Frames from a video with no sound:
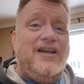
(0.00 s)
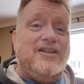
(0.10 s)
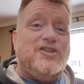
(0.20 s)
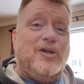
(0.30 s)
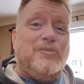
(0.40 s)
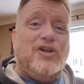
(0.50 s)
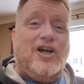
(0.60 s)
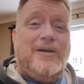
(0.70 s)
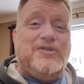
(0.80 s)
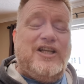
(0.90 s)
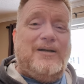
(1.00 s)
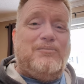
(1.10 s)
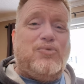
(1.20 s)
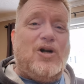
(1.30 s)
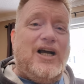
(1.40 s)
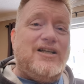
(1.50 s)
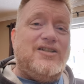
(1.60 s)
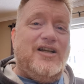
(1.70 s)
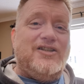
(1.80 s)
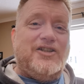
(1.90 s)
And sometimes that
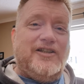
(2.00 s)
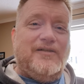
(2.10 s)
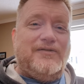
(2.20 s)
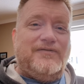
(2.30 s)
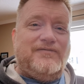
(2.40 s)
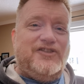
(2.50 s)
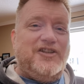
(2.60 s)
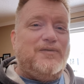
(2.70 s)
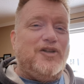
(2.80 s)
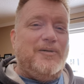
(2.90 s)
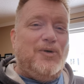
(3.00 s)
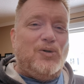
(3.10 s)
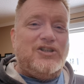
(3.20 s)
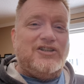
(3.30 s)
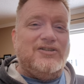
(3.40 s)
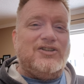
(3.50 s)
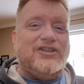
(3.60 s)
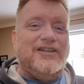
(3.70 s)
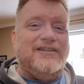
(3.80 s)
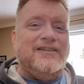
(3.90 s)
processing of different emotions
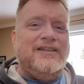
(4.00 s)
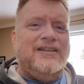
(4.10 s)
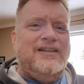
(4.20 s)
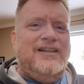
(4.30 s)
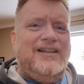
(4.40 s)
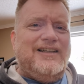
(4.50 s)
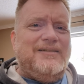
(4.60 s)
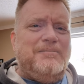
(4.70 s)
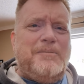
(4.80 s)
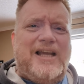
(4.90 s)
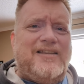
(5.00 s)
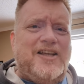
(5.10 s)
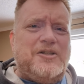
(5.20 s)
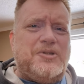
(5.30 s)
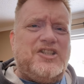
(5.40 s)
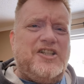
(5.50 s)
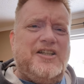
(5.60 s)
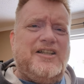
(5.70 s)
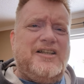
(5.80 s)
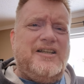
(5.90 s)
can make things
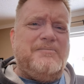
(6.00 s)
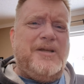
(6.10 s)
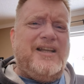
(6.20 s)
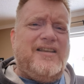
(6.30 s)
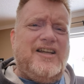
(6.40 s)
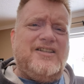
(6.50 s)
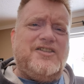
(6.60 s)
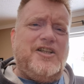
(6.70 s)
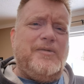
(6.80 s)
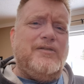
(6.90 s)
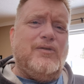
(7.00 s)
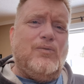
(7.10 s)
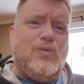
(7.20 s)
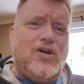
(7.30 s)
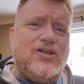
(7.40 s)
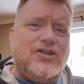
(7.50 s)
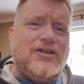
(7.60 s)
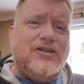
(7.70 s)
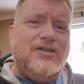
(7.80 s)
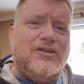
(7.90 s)
seem make things seem even
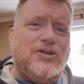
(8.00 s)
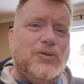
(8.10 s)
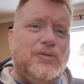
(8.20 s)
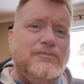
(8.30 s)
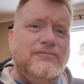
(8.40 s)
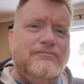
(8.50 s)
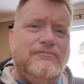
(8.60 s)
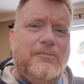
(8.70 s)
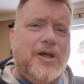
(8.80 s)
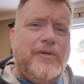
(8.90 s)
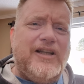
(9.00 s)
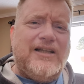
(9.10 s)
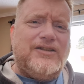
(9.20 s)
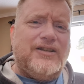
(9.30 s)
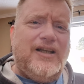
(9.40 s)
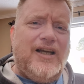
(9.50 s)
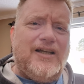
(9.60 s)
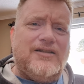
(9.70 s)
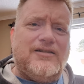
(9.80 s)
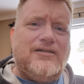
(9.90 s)
worse. So maybe that's the
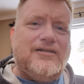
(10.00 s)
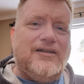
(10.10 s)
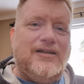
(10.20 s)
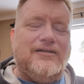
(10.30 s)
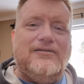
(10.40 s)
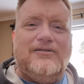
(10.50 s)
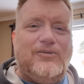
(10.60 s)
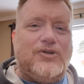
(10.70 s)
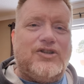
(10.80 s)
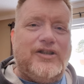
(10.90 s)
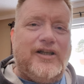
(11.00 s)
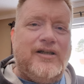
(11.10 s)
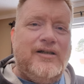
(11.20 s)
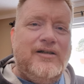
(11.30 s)
case. Uh, we'll see.